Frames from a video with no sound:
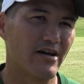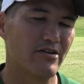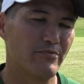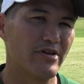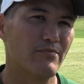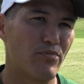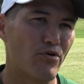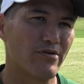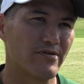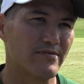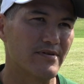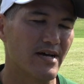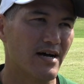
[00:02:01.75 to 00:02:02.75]
down will be
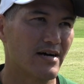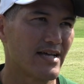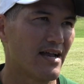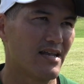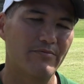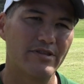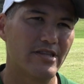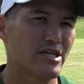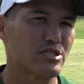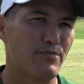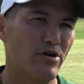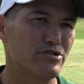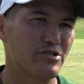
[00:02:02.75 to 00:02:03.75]
important. Got to limit the
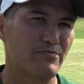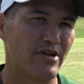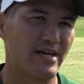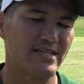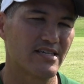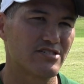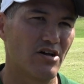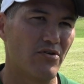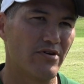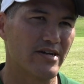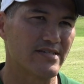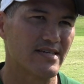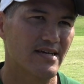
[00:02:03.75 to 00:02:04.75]
explosion plays as
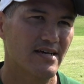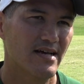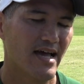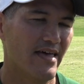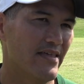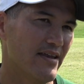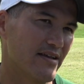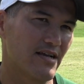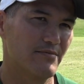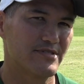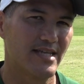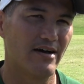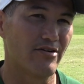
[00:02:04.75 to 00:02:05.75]
always. And then it
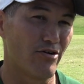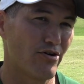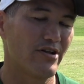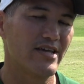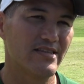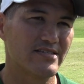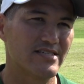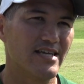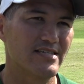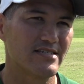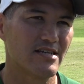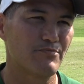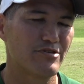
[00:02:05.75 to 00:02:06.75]
comes down early in the
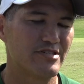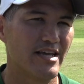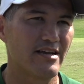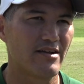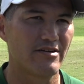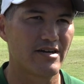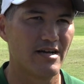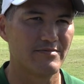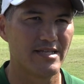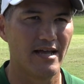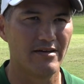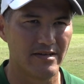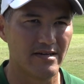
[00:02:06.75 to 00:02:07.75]
season in particular, it comes
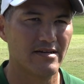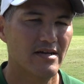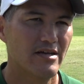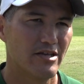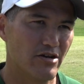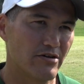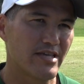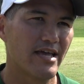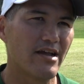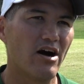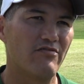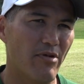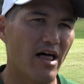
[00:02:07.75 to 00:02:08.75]
down to, you know,
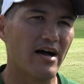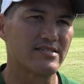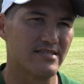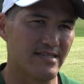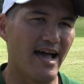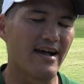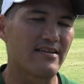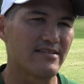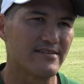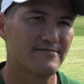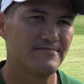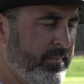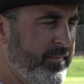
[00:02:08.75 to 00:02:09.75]
getting off blocks and tackling.
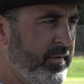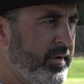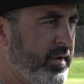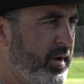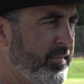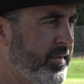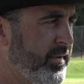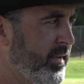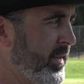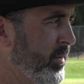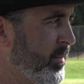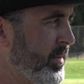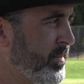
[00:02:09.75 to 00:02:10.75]
I'm very confident that
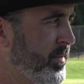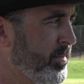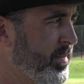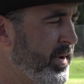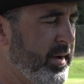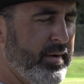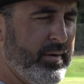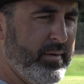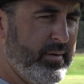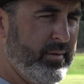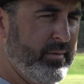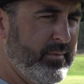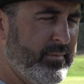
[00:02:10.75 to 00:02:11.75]
they will be
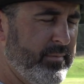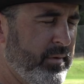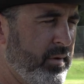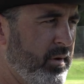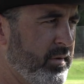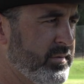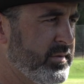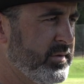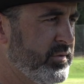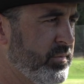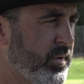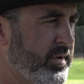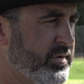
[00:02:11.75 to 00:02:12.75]
prepared for all
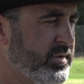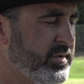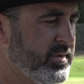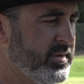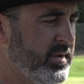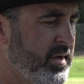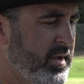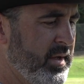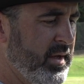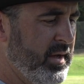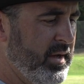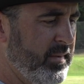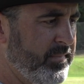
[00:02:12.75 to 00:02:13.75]
situations.
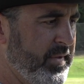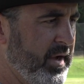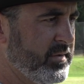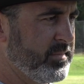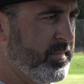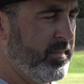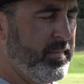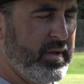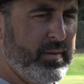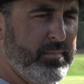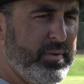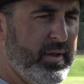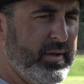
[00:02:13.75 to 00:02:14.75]
Now it's about
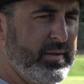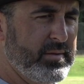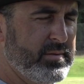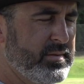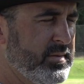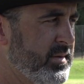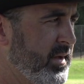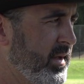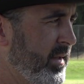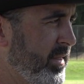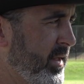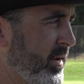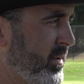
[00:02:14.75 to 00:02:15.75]
making plays.
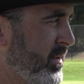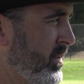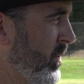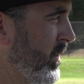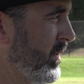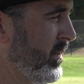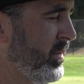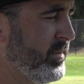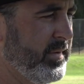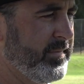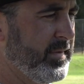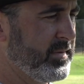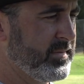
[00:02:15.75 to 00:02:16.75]
I think Corey and the whole
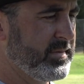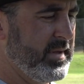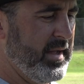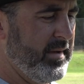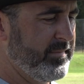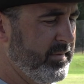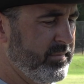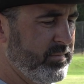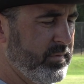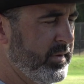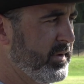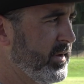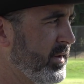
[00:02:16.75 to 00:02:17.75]
defensive staff has
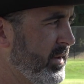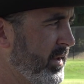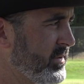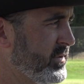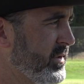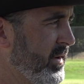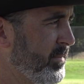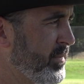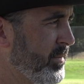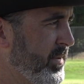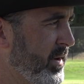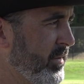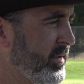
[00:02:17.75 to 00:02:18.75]
really done a nice job
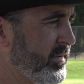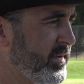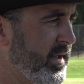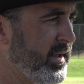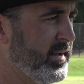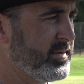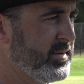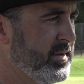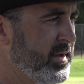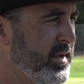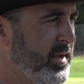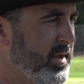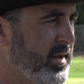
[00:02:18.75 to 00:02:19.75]
preparing these guys,
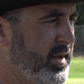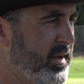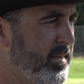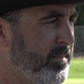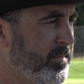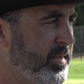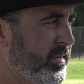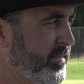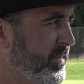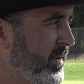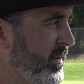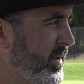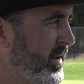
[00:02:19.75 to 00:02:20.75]
being
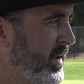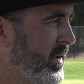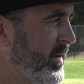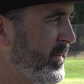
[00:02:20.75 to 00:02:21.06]
very